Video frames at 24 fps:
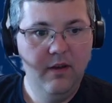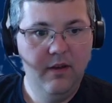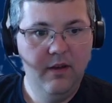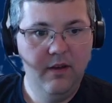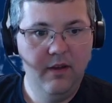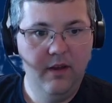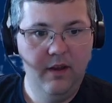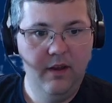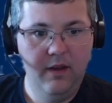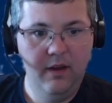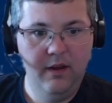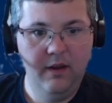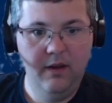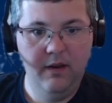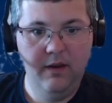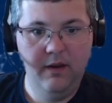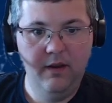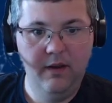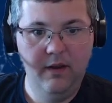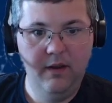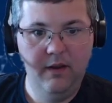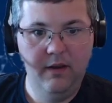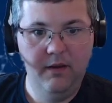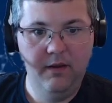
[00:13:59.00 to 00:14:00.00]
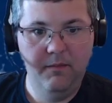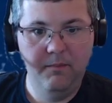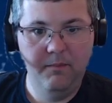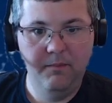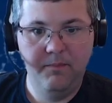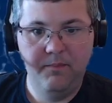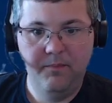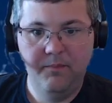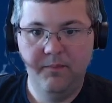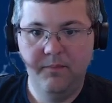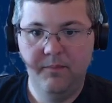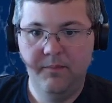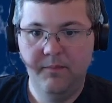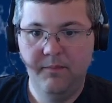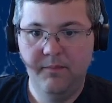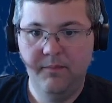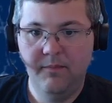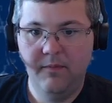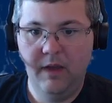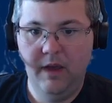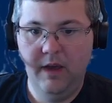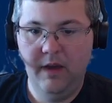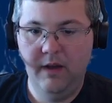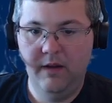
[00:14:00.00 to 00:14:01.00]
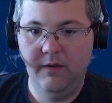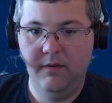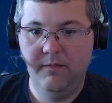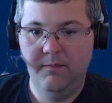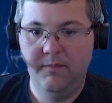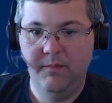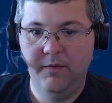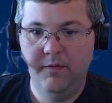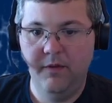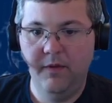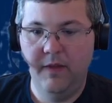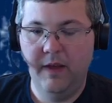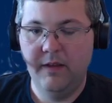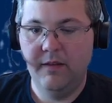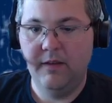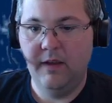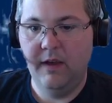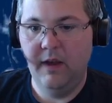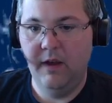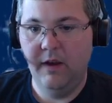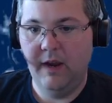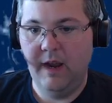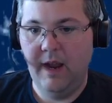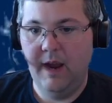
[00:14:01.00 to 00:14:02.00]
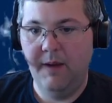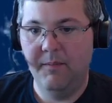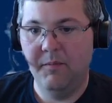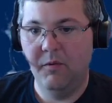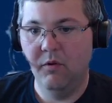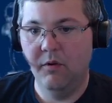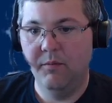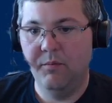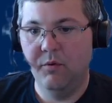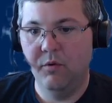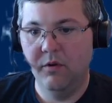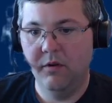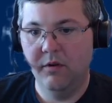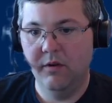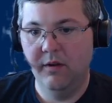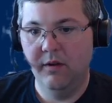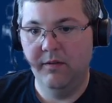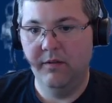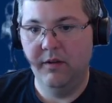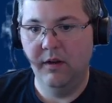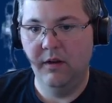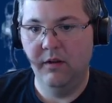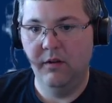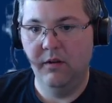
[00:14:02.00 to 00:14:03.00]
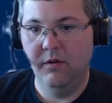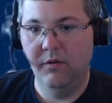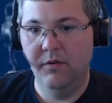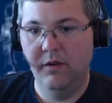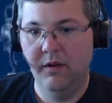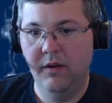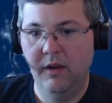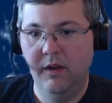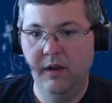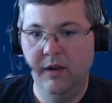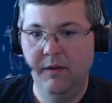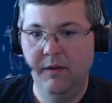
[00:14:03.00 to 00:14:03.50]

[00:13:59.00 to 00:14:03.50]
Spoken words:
And yeah, so that's Get-CameraReport. It's included in